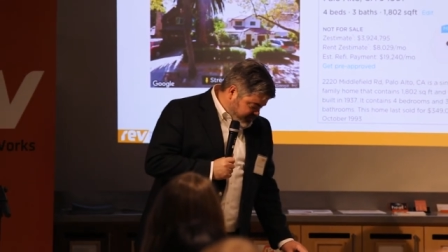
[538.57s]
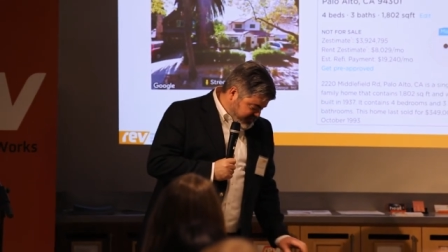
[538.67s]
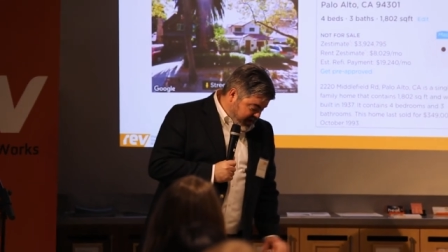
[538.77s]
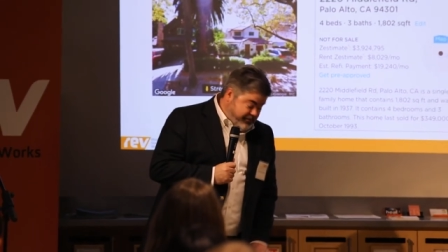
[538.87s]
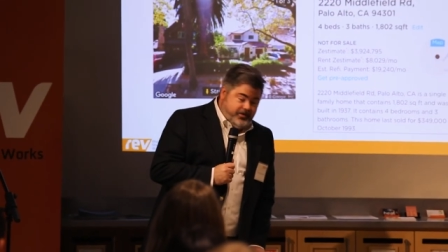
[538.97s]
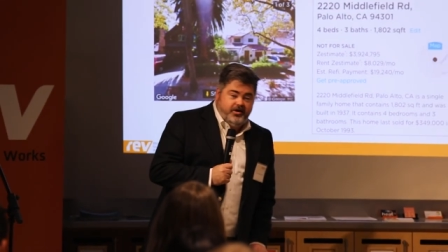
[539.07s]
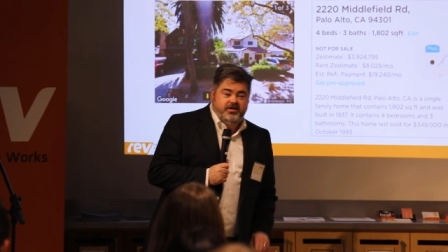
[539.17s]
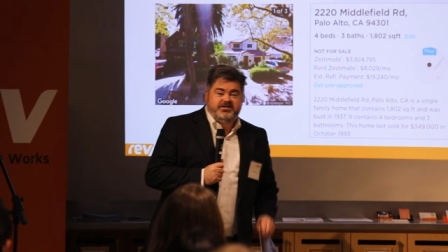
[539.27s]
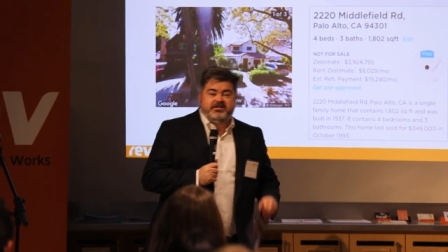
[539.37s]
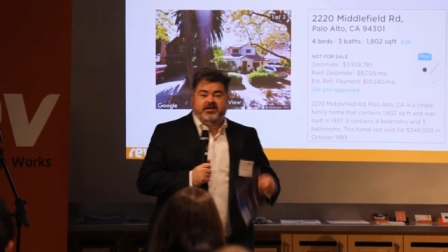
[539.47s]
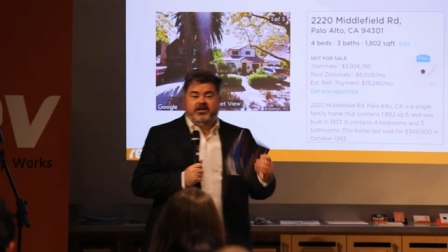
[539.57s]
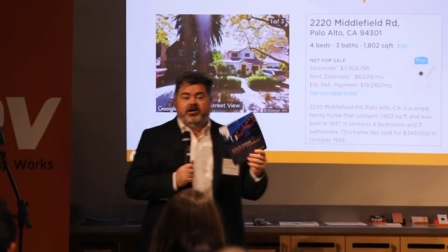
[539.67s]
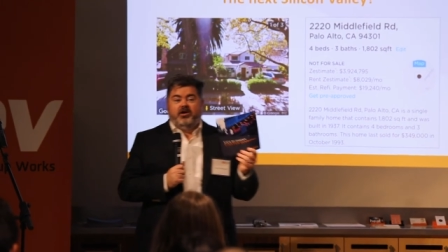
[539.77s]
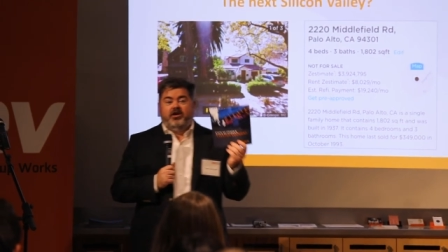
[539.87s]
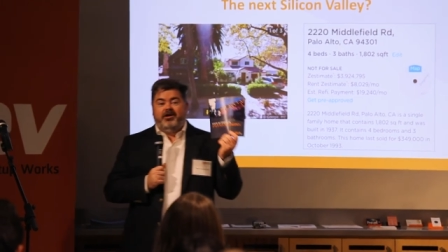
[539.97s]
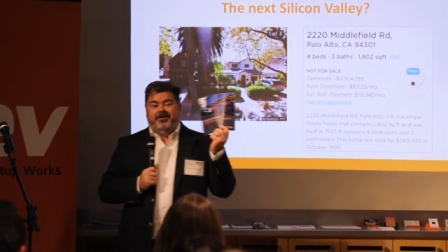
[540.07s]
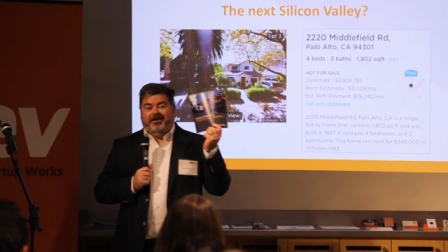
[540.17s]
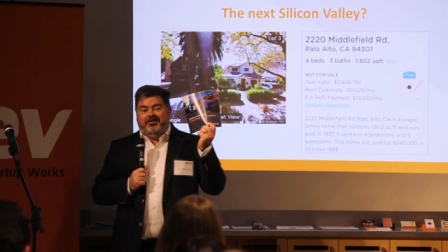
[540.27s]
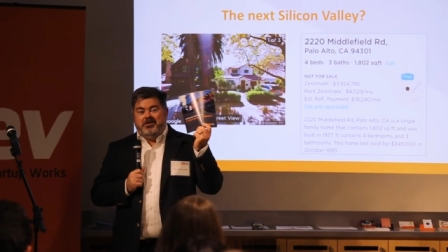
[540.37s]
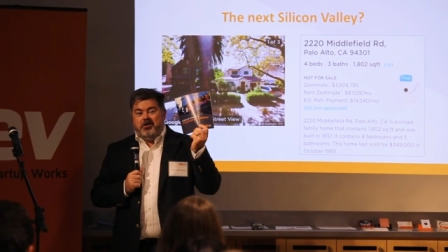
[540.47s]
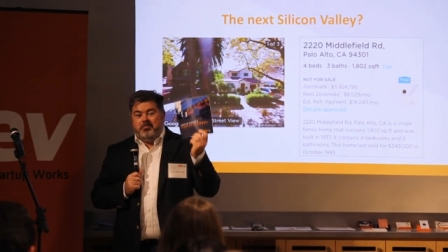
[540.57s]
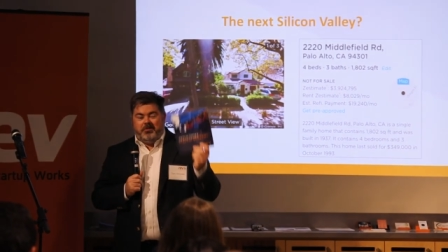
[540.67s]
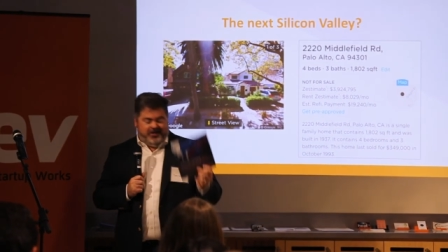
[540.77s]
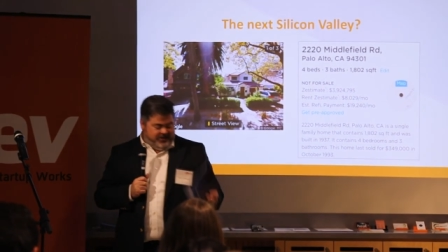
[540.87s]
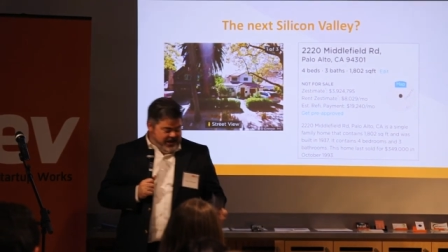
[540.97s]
comes up, and you're going to see it here in the opening